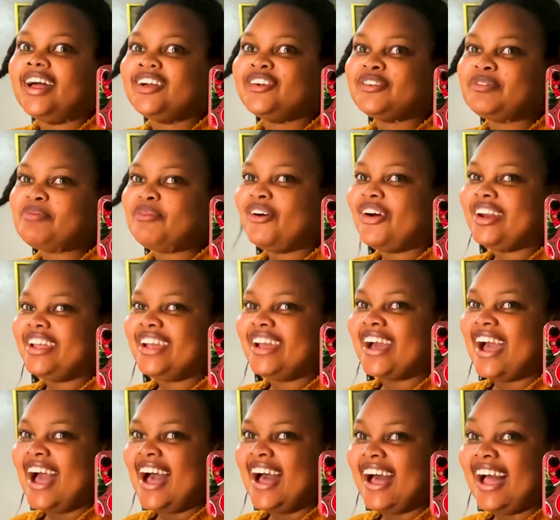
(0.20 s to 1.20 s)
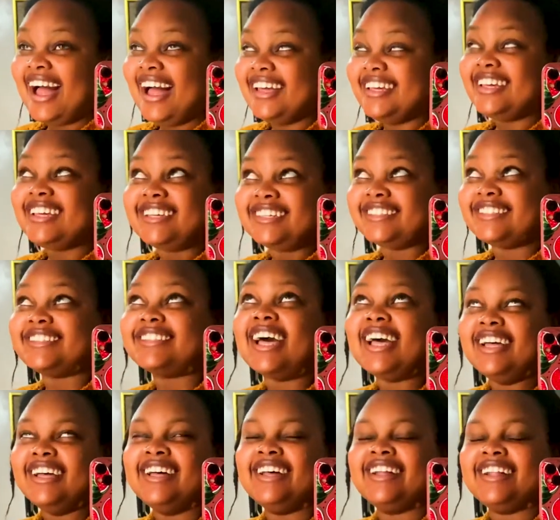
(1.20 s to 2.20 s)
Good morning, guys.
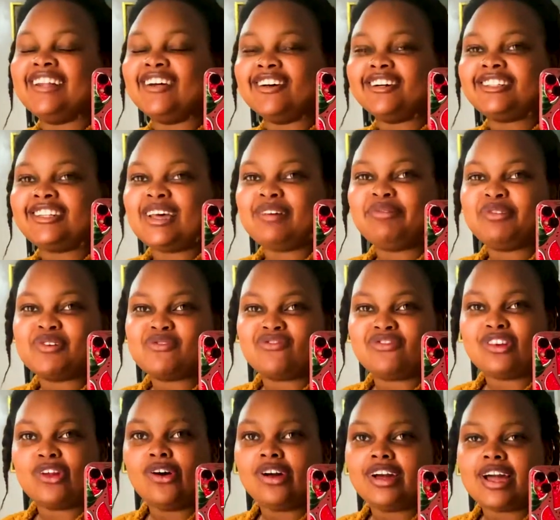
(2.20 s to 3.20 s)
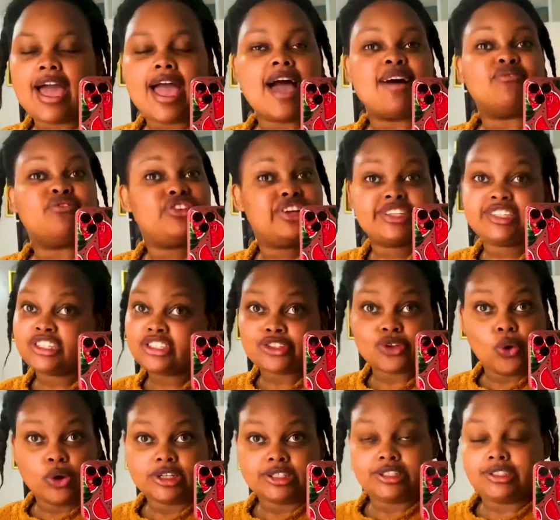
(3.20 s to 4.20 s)
Long time no vlog. I am very
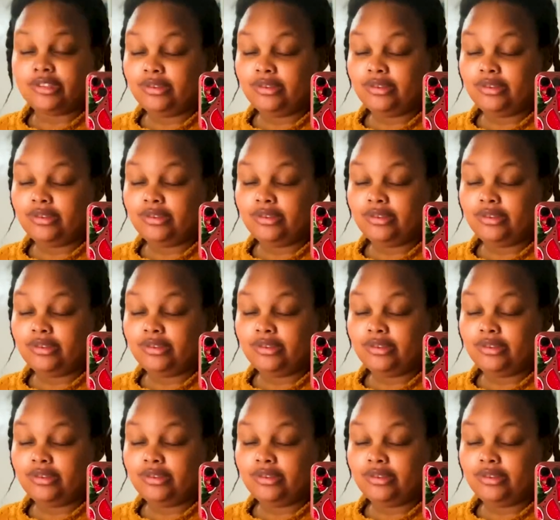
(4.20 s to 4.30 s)
sorry.